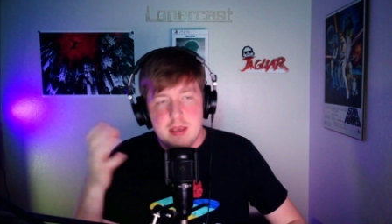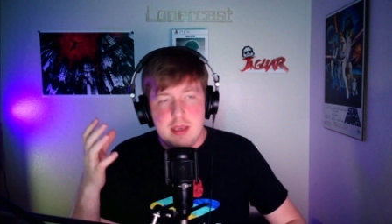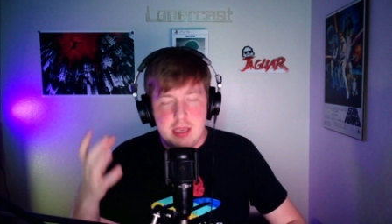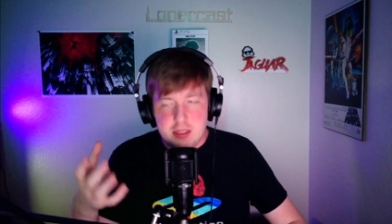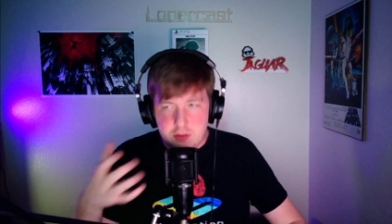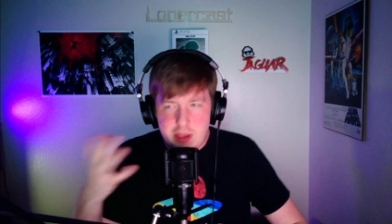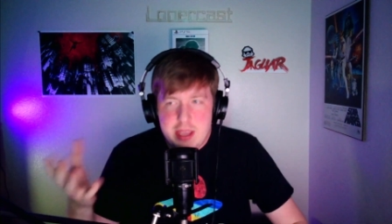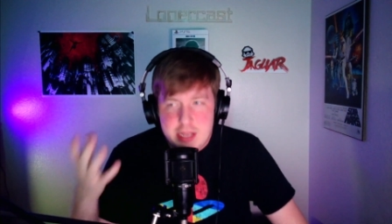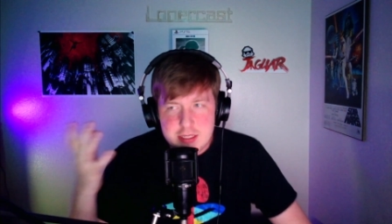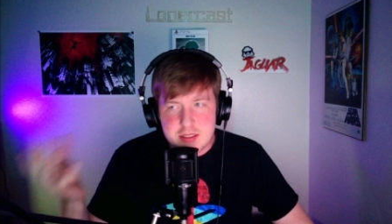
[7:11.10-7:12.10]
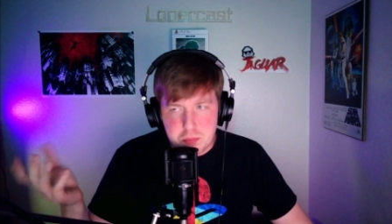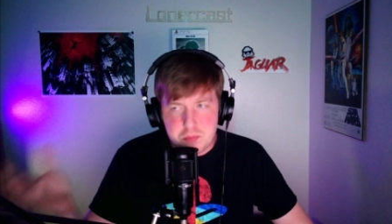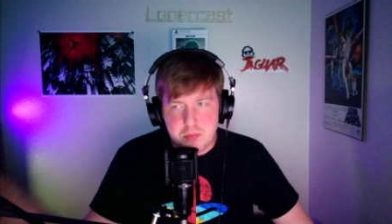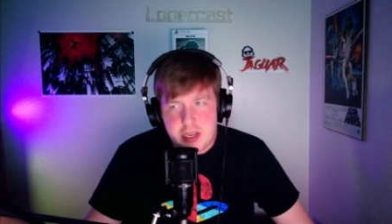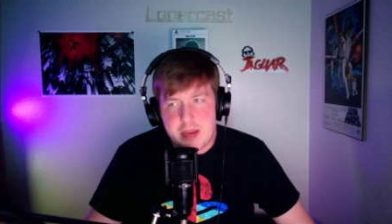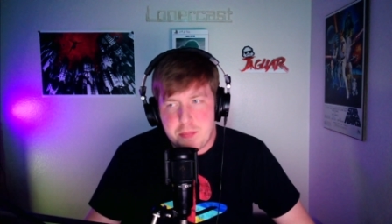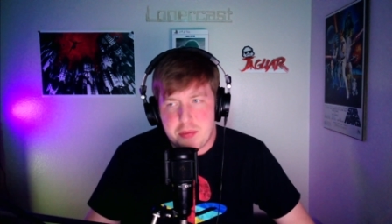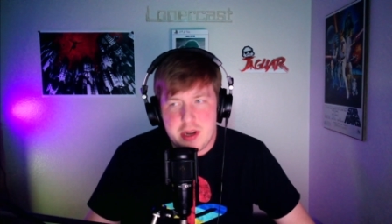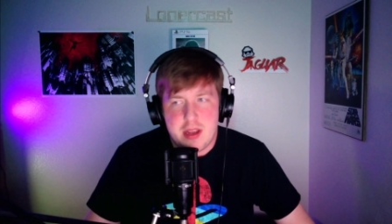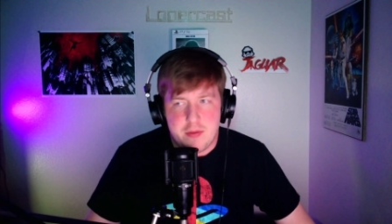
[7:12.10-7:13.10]
It's it is
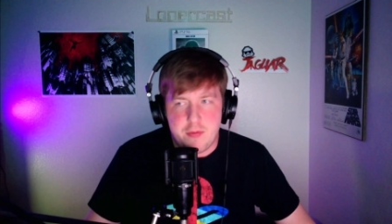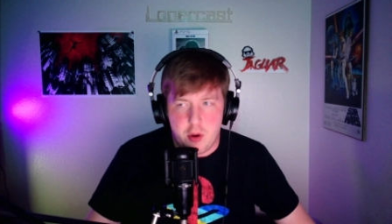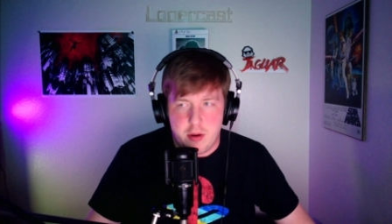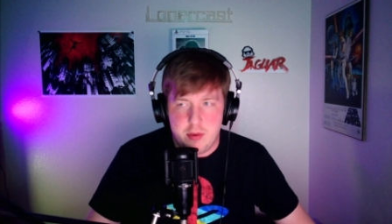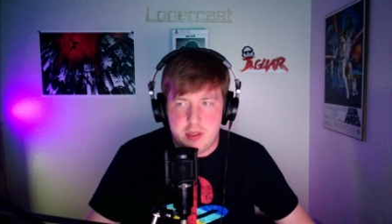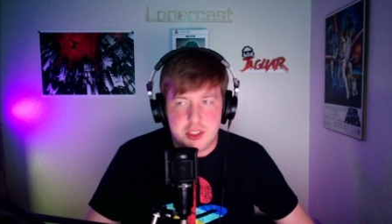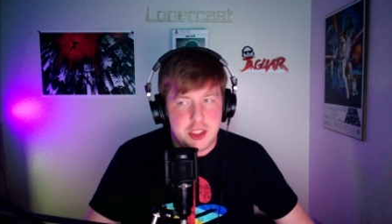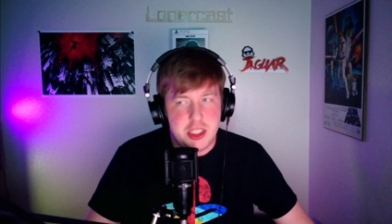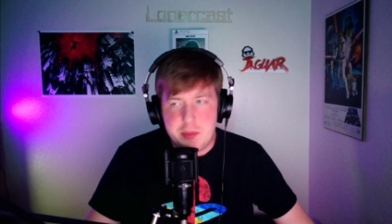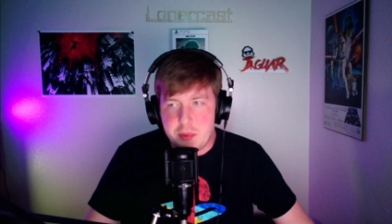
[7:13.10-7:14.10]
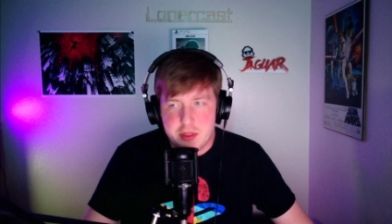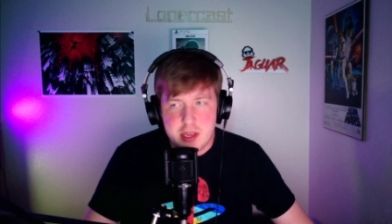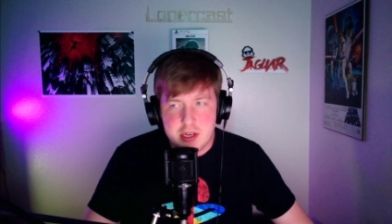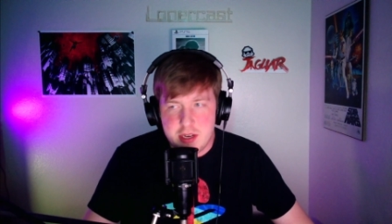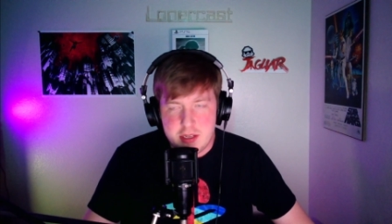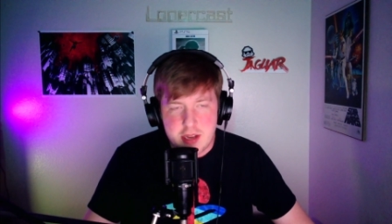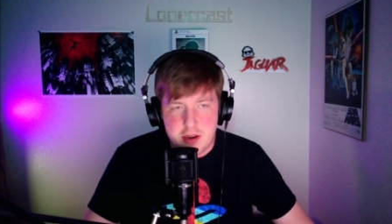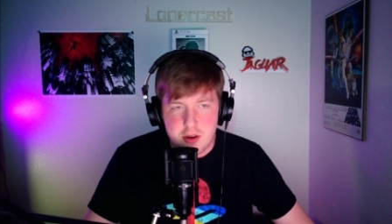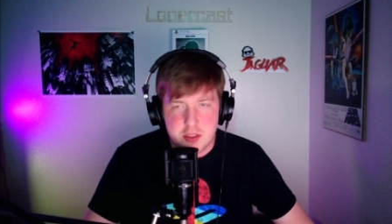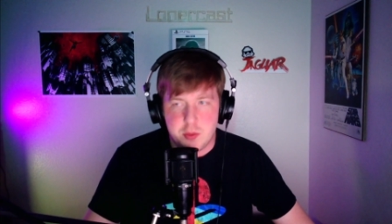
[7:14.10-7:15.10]
pretty affordable. It's cheaper than a
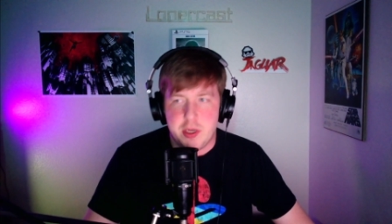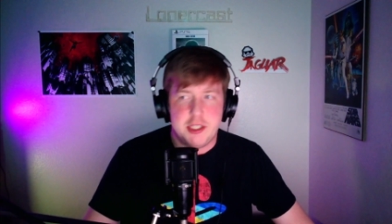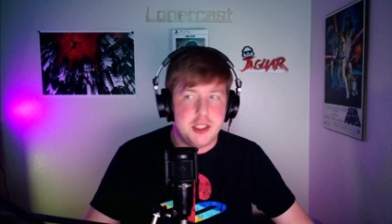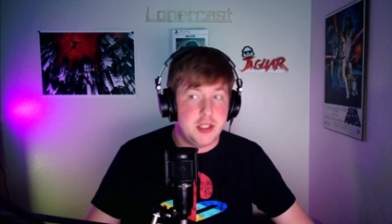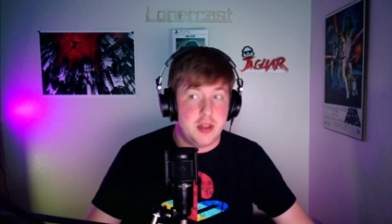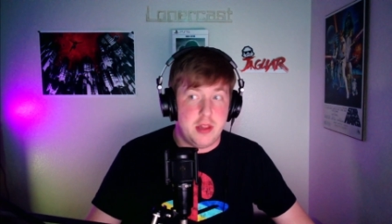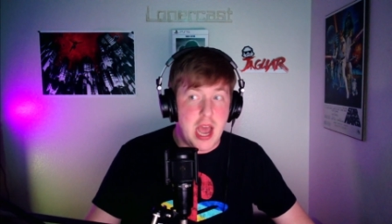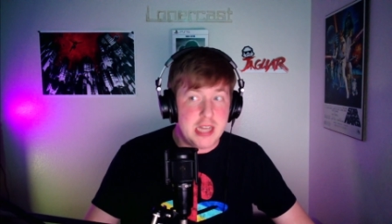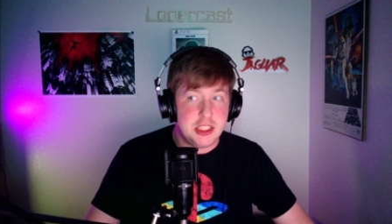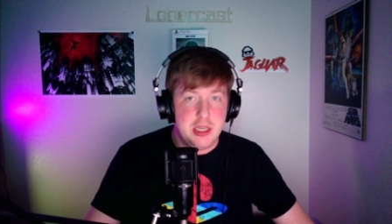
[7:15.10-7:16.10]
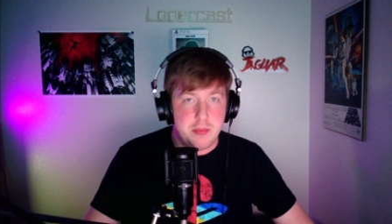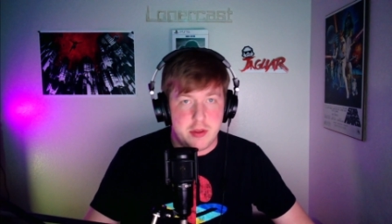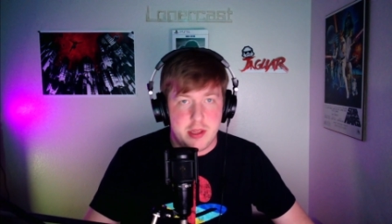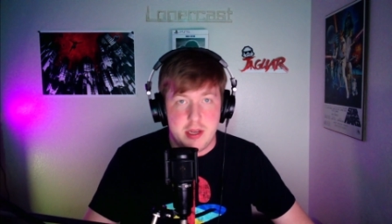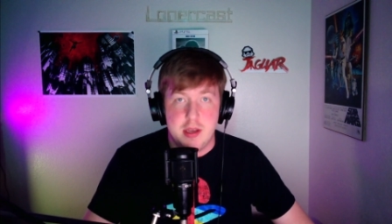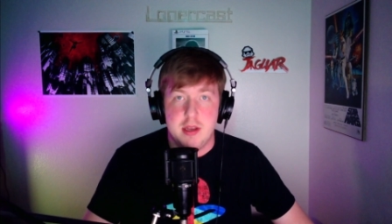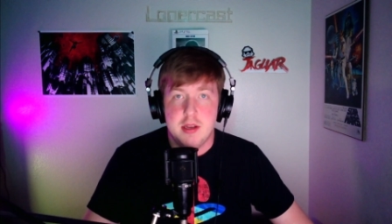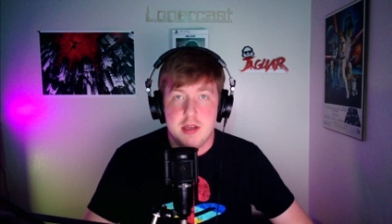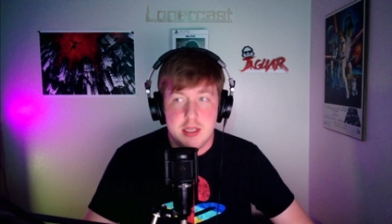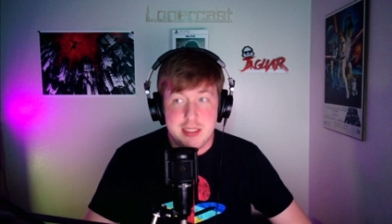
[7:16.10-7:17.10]
Nintendo Switch, it's a lot cheaper than a
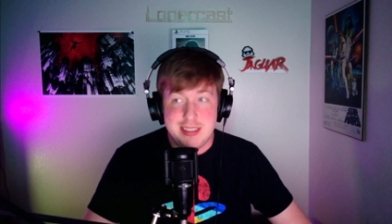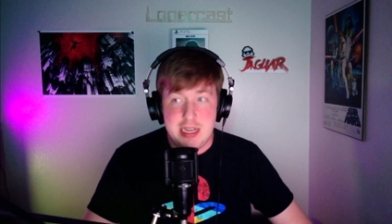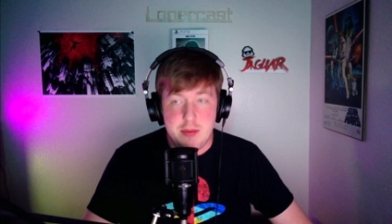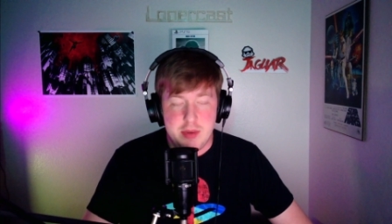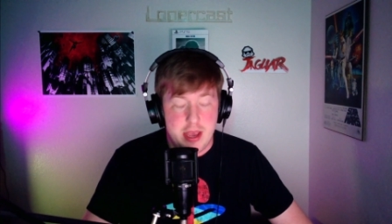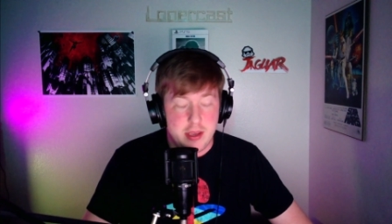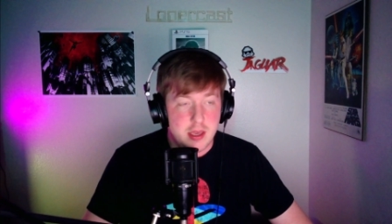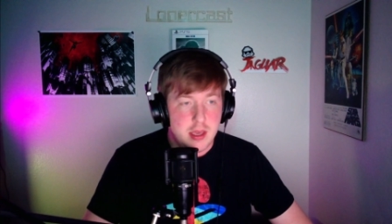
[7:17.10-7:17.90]
Steam Deck